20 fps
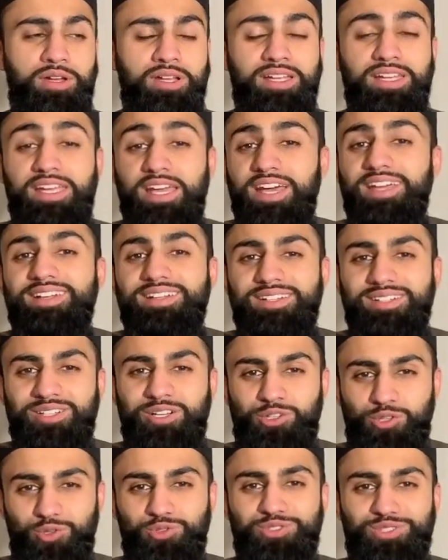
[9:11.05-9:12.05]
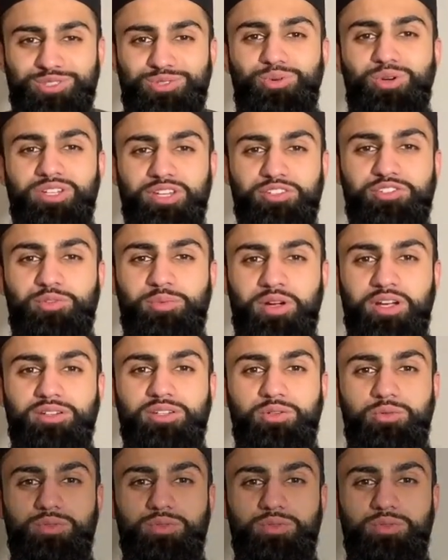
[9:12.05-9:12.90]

get closer to Allah subhanahu